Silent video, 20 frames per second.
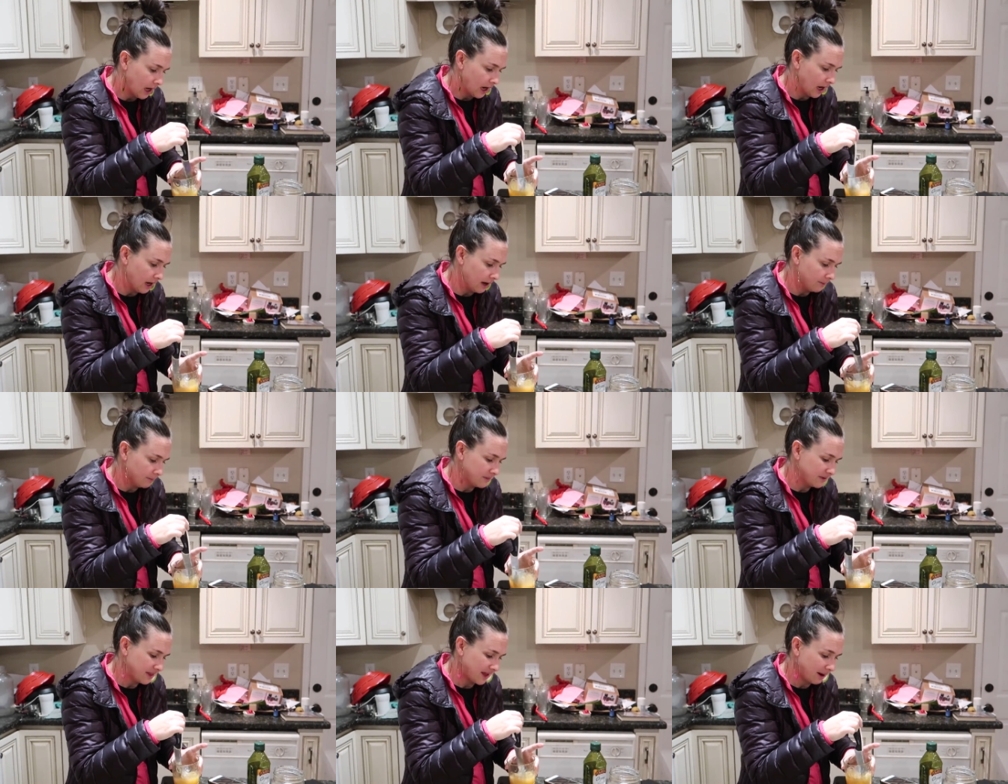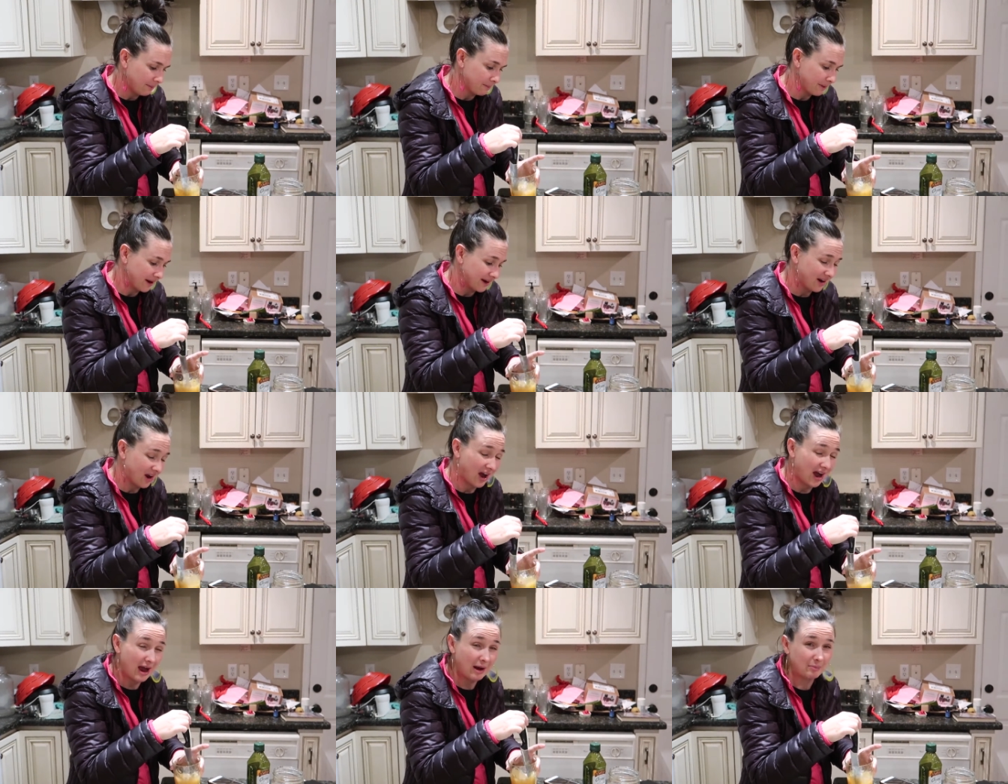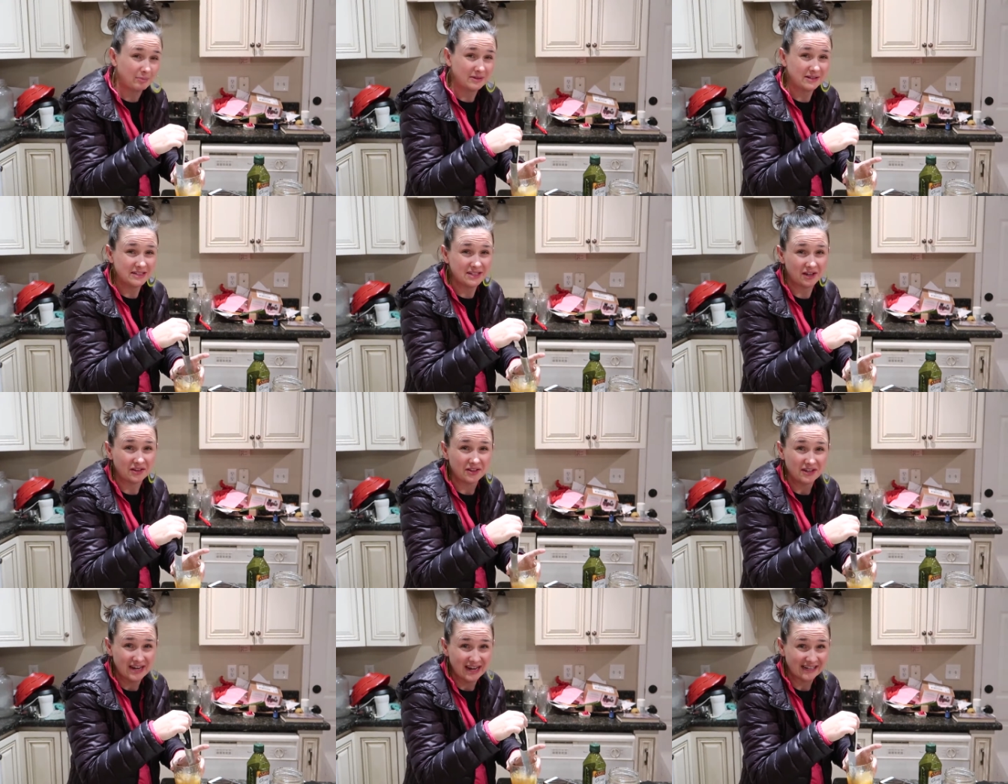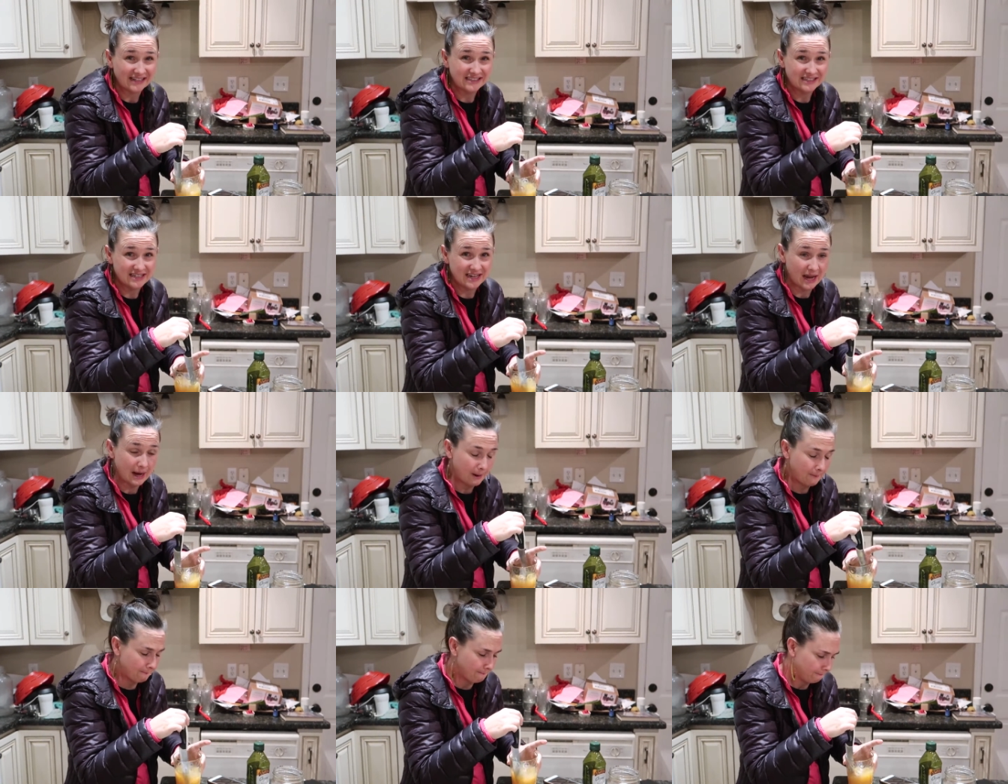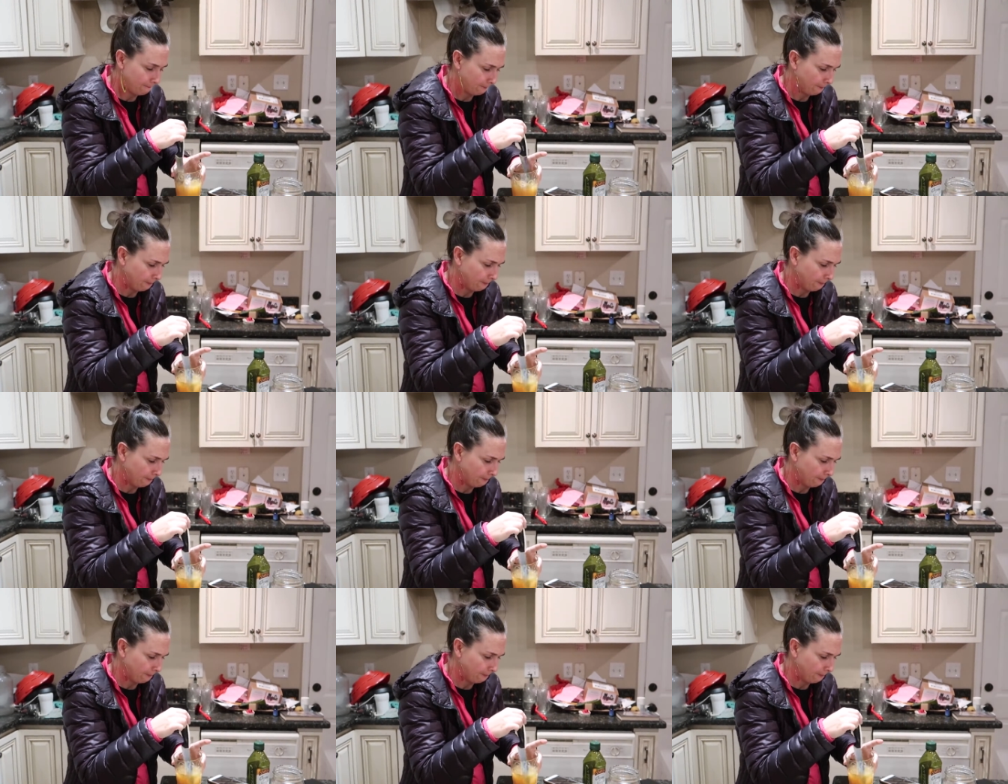Uh, but that might not happen until the next day.